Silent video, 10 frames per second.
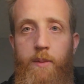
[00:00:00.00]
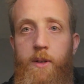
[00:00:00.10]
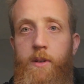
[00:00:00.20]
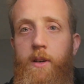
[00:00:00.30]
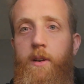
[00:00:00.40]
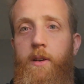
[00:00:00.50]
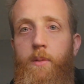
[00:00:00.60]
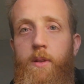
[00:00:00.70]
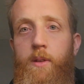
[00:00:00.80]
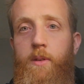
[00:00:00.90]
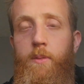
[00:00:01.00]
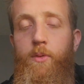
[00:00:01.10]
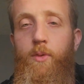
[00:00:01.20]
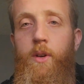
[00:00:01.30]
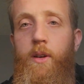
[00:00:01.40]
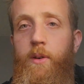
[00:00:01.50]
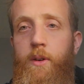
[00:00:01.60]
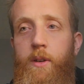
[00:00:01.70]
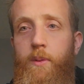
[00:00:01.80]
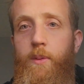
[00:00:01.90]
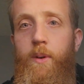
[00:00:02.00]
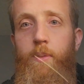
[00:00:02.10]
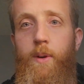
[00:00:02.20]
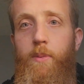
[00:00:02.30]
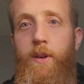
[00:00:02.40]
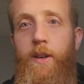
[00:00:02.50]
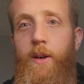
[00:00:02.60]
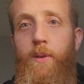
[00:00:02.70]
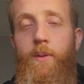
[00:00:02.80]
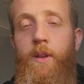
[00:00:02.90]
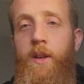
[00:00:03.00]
I mean, you carry it with you, and before you know it, you're whipping it out